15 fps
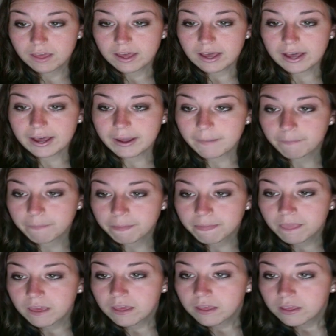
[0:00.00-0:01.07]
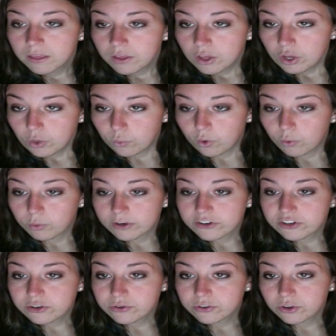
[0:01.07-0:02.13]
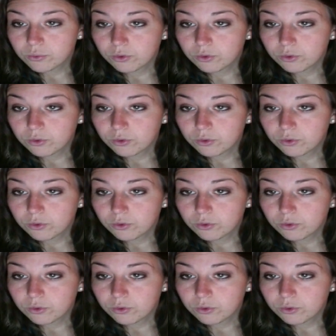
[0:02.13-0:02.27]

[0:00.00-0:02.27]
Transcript: um, we'll reduce,